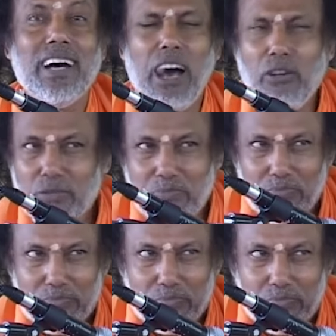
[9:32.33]
How
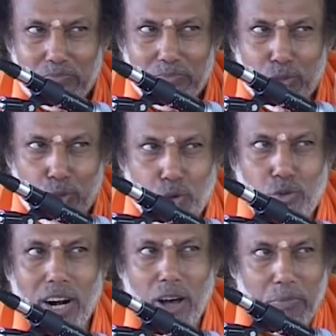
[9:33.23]

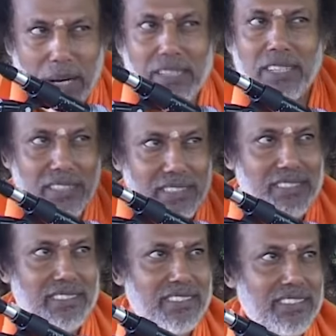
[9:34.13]
true and how pathetic.
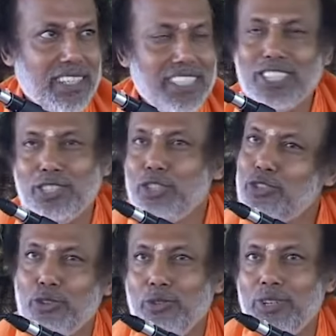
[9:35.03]
Isn't
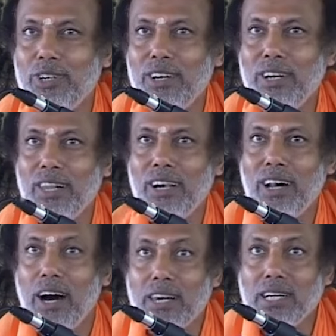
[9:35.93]
it true?
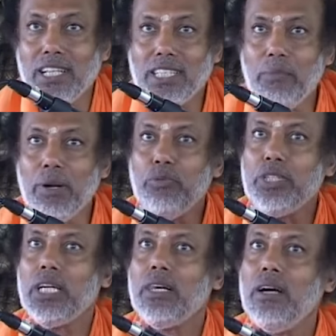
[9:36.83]
Until somebody
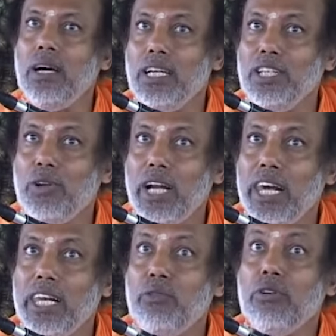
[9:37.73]
puts a gun on your
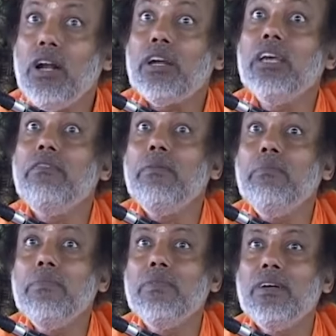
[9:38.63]
head, you will not give
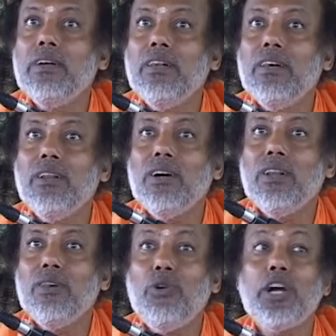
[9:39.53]
him
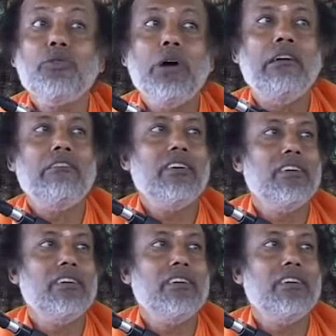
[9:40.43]
what you have.